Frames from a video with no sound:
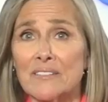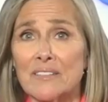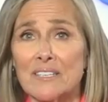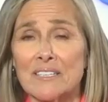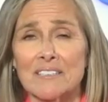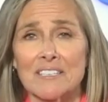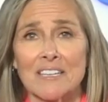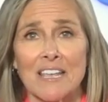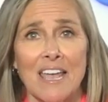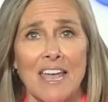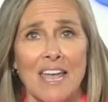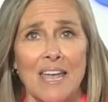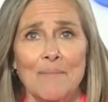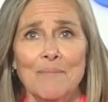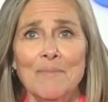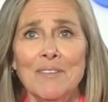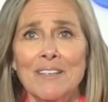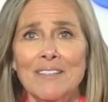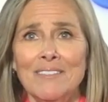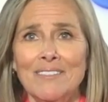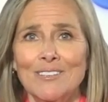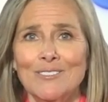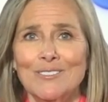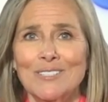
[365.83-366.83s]
in this game. Yep.
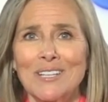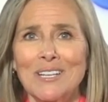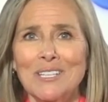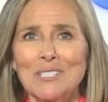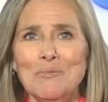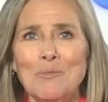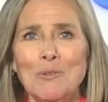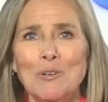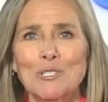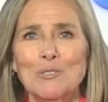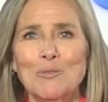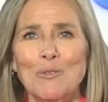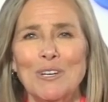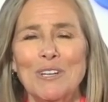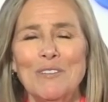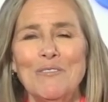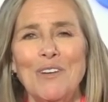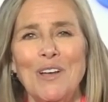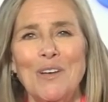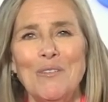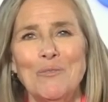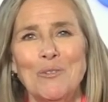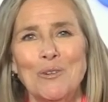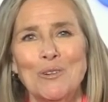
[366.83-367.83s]
There's lots more
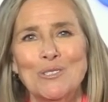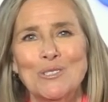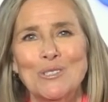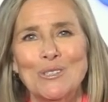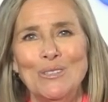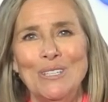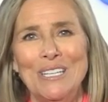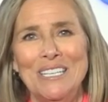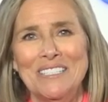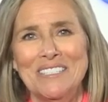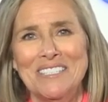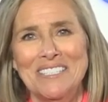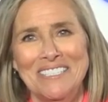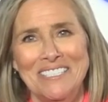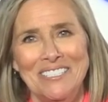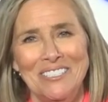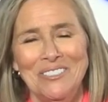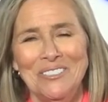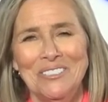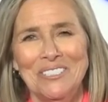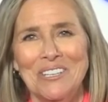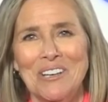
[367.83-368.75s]
twenty-five words or less still